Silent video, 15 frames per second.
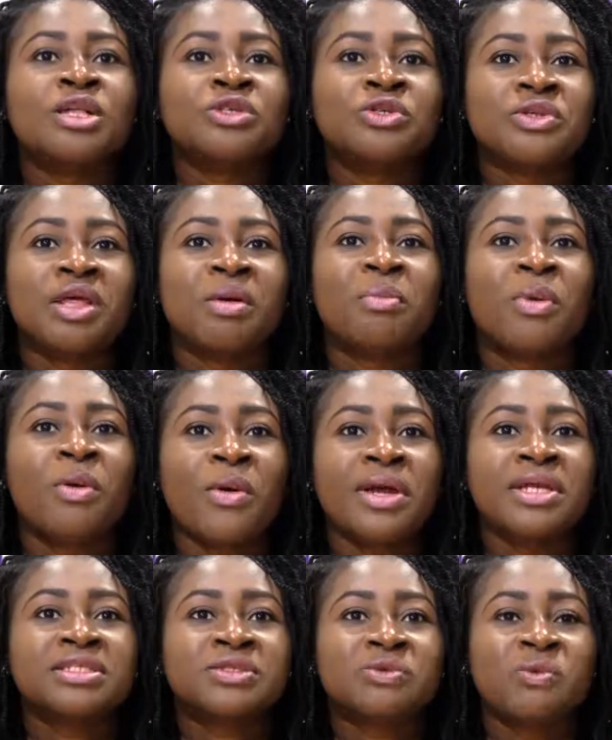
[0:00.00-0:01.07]
to the
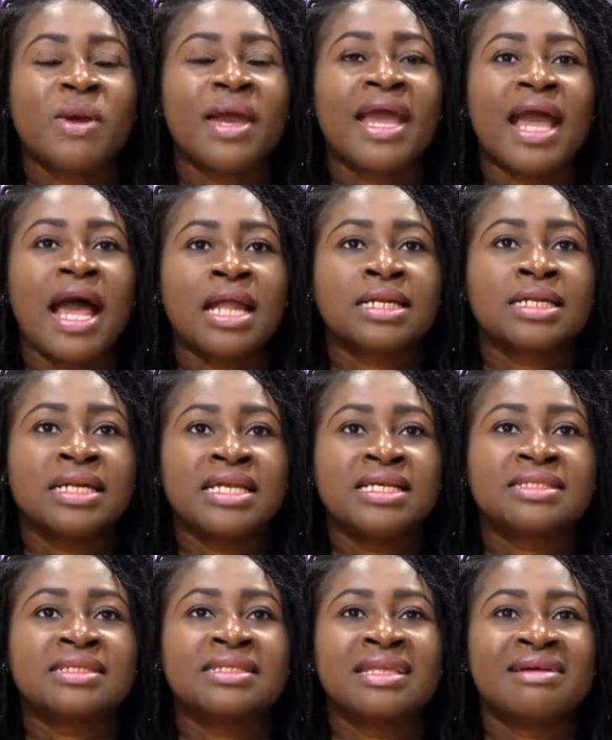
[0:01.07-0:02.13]
point where at
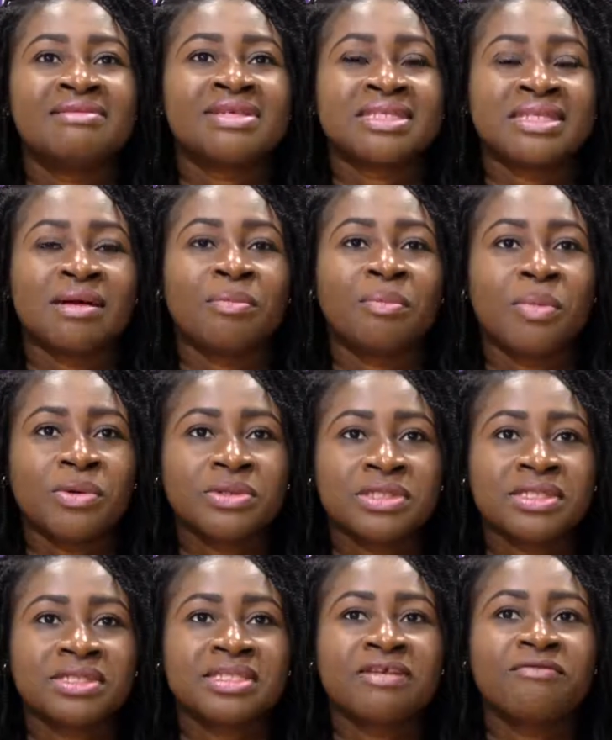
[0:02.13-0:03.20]
least there is some
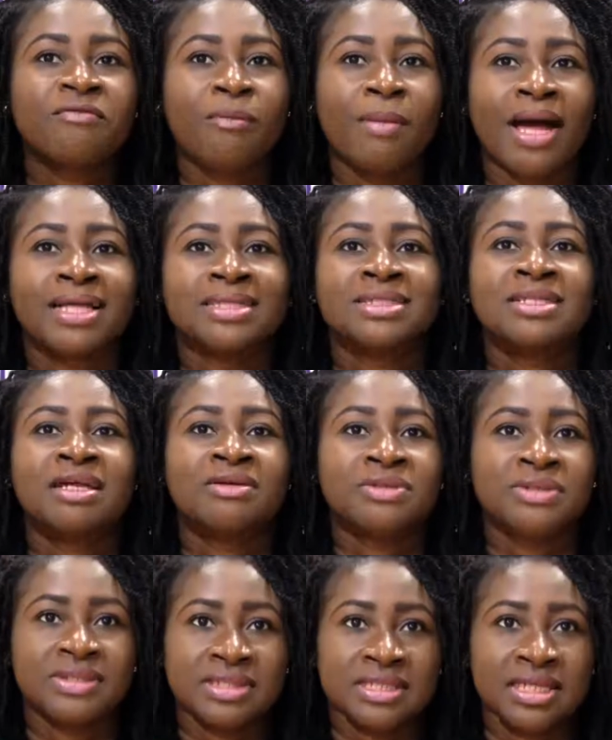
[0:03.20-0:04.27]
positive marginal
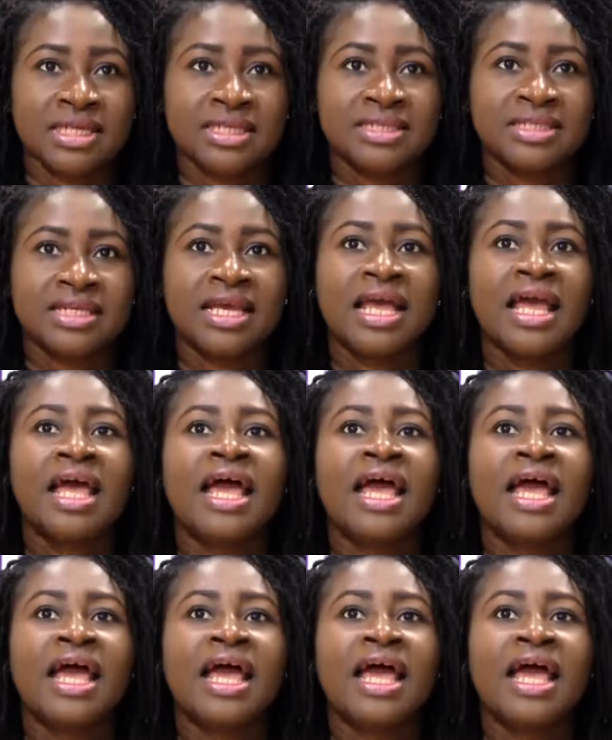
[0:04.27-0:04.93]
utility.